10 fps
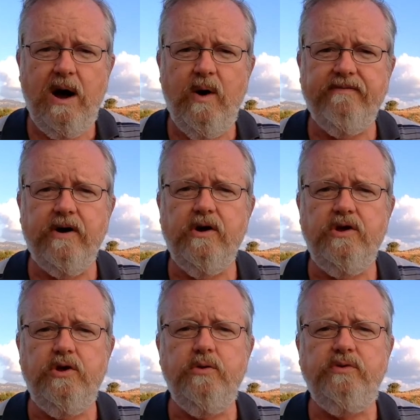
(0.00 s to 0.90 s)
however,
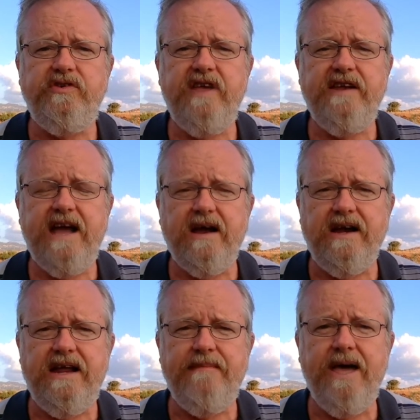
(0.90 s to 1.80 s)
you send out
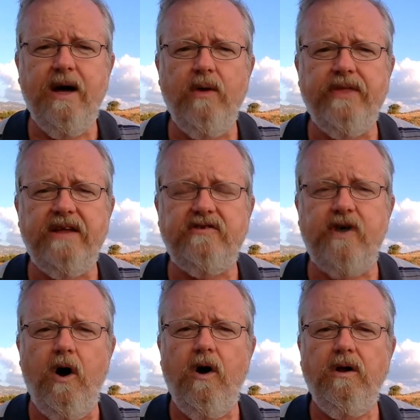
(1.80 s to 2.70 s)
an email that's
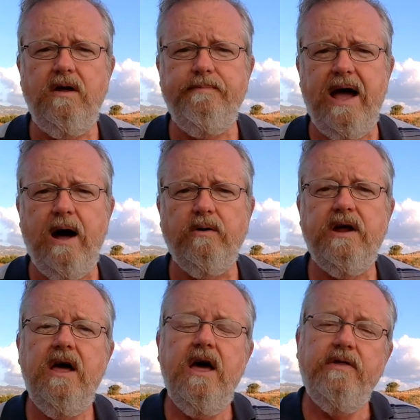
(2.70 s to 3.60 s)
all about
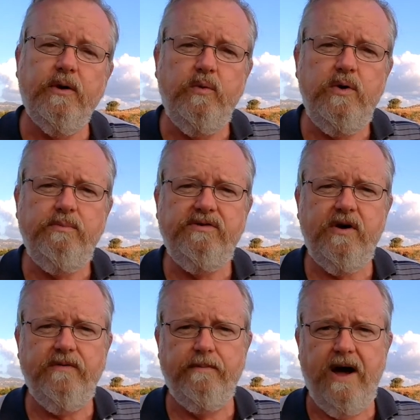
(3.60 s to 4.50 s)
the rooms
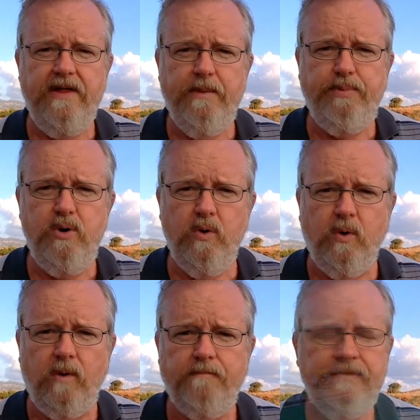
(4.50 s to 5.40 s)
over by the pool.